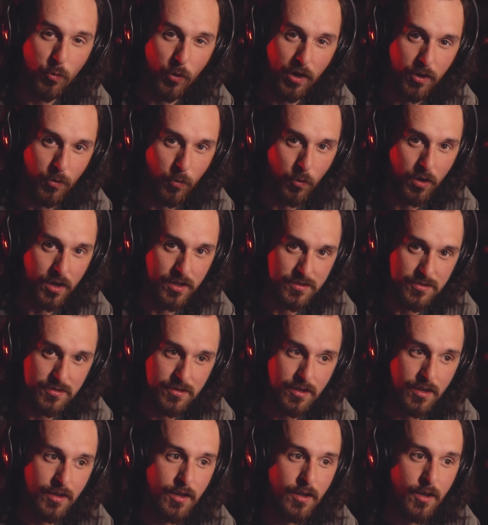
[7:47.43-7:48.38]
where it
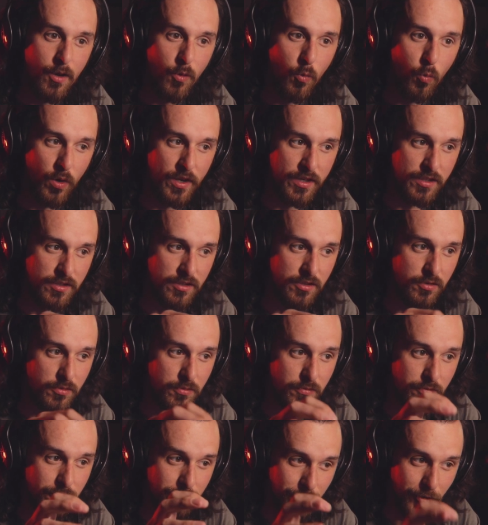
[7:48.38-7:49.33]
was when
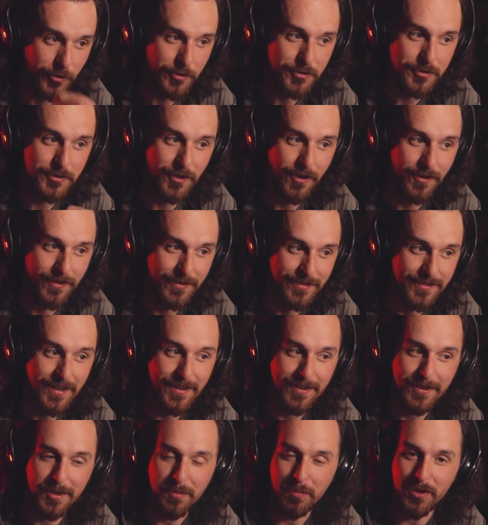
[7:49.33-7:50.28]
you first started
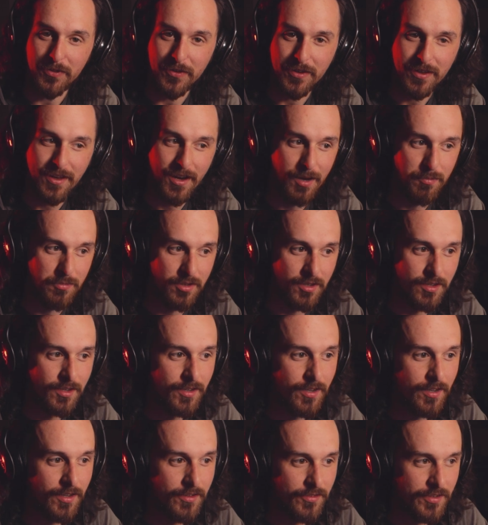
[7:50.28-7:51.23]
taking apart the camera.
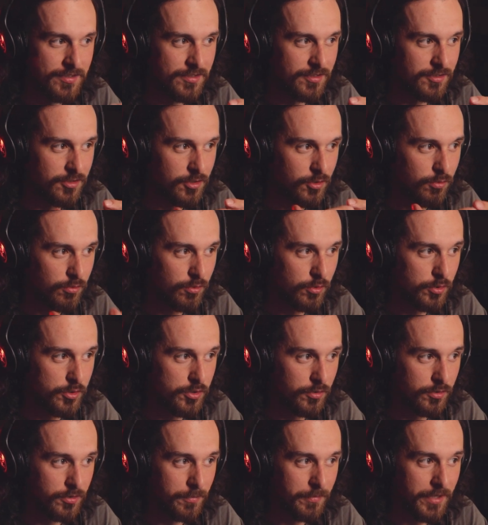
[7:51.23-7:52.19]
This is
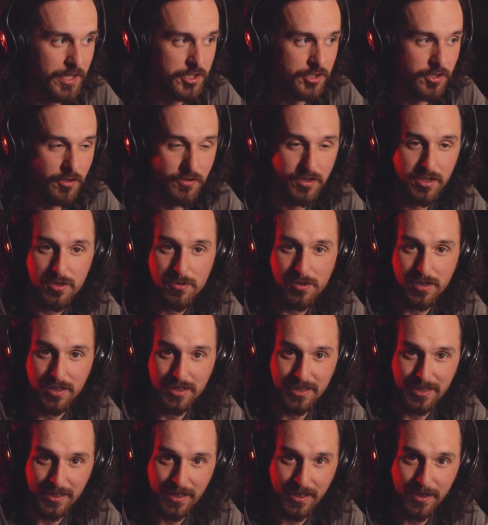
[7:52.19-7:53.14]
crucial to make sure that you
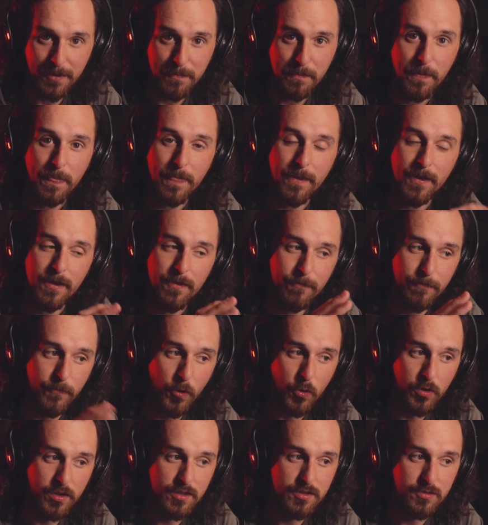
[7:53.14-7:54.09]
can get
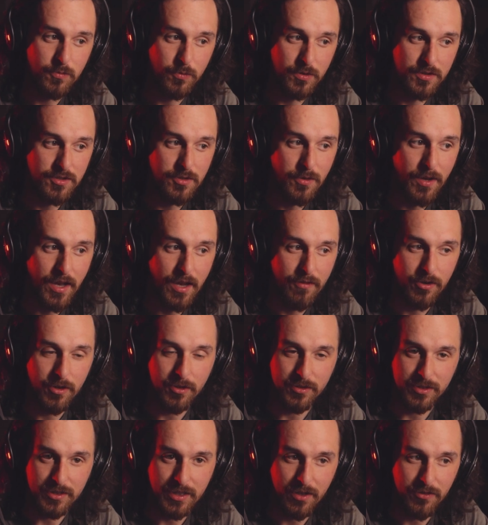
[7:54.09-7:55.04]
focus once you have it
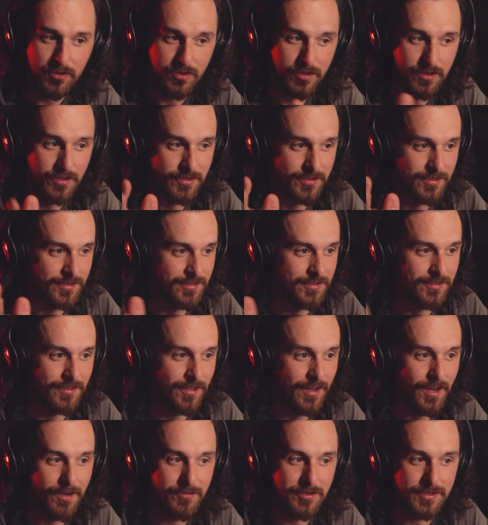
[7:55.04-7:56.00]
all together, because
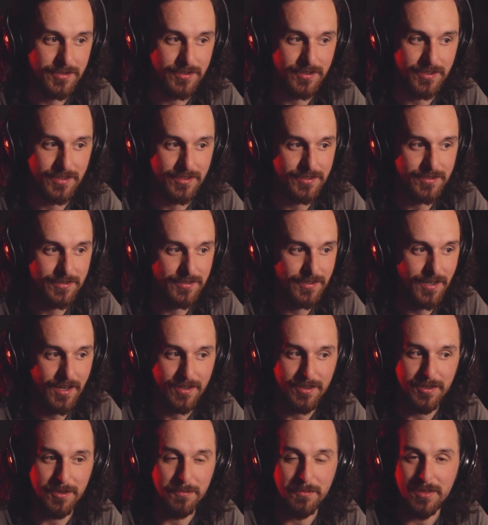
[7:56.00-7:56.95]
obviously it's
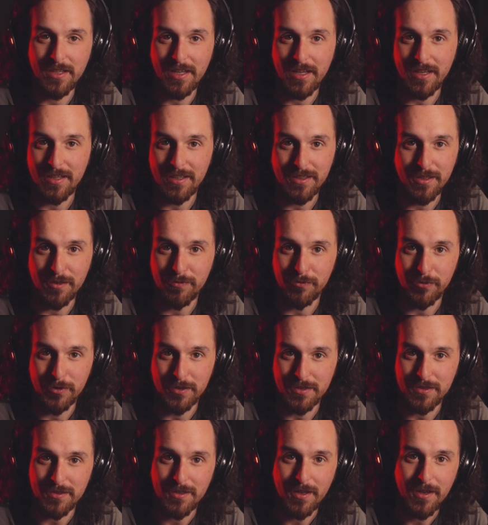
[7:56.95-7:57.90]
not going to make any
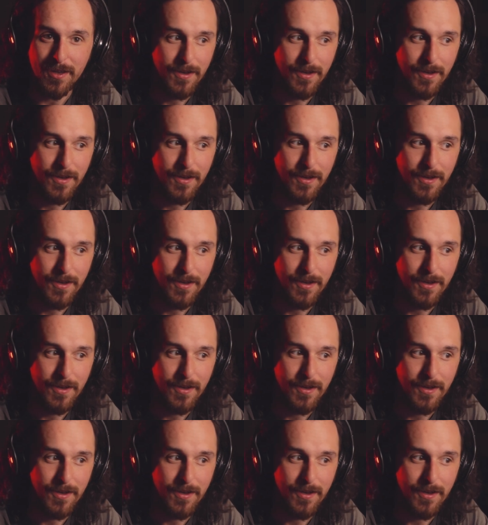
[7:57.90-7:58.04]
difference